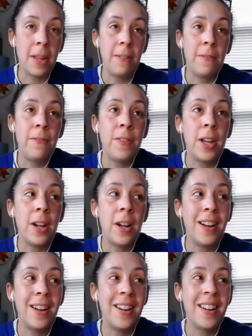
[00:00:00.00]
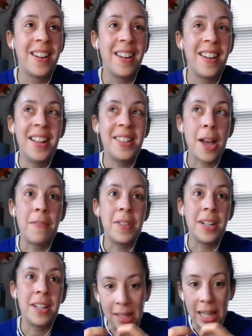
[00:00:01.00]
and fear is
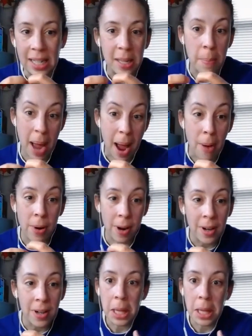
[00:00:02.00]
often linked to power.